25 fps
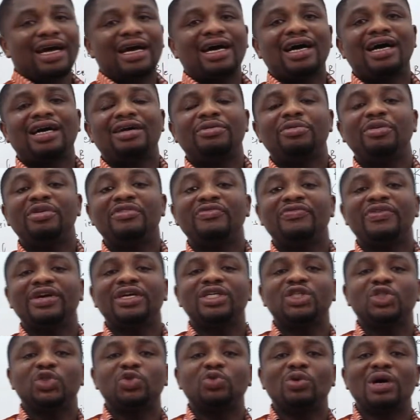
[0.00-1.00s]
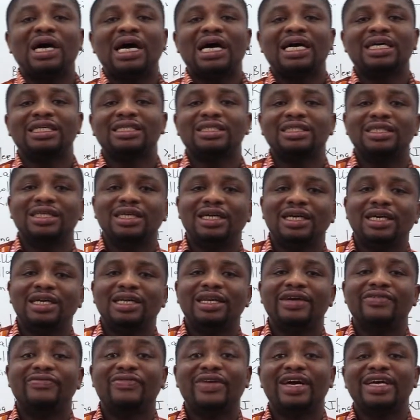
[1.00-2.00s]
are referred to as
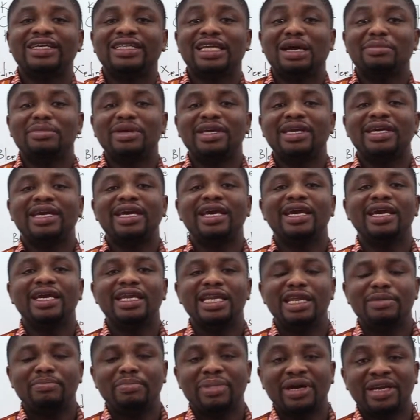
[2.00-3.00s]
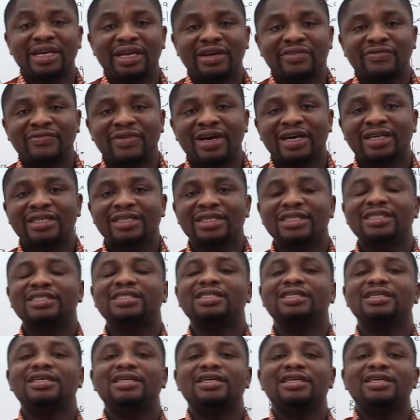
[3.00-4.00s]
the vitamin K dependent
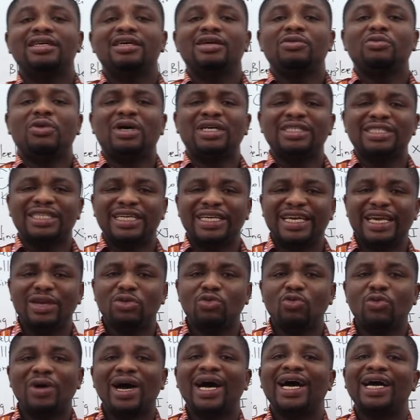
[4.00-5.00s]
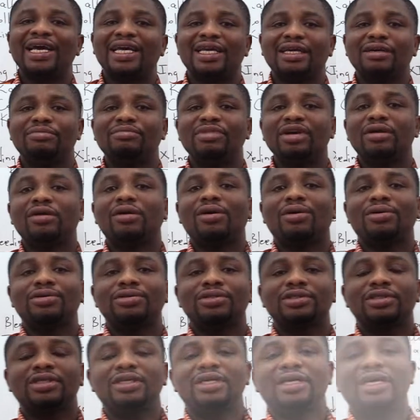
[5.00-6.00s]
factors. Once again, why?
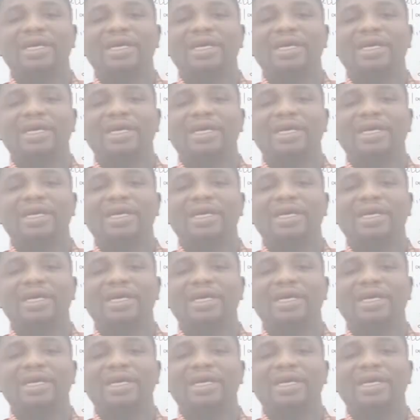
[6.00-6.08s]
Because